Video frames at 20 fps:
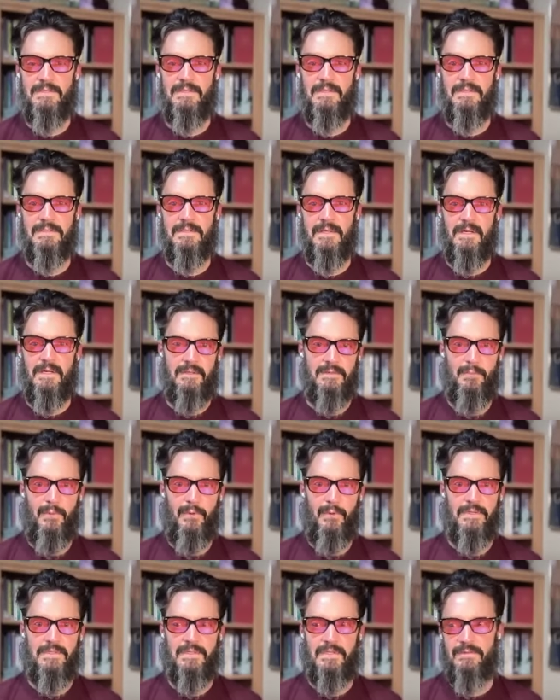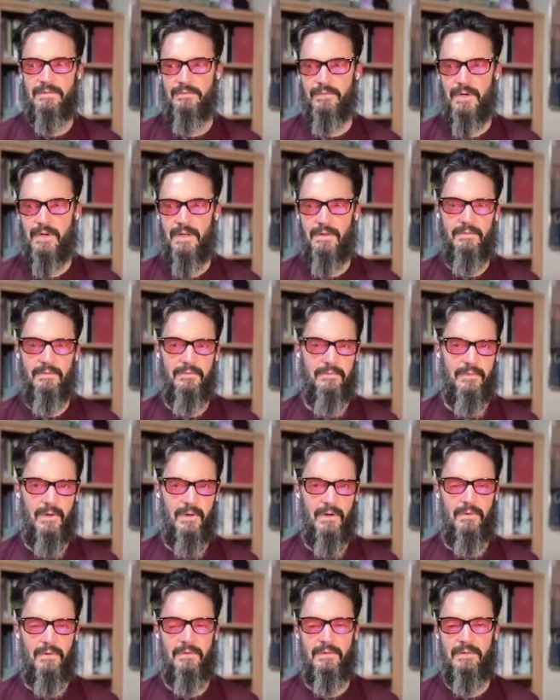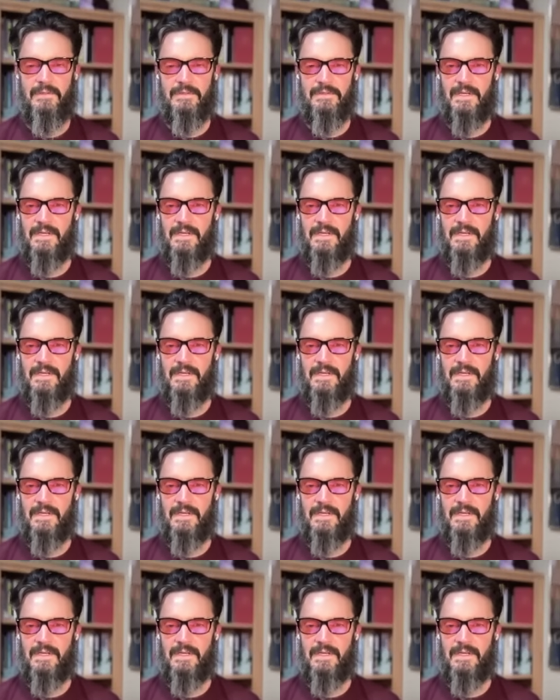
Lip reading: It's just like it's poisonous, threat, foe.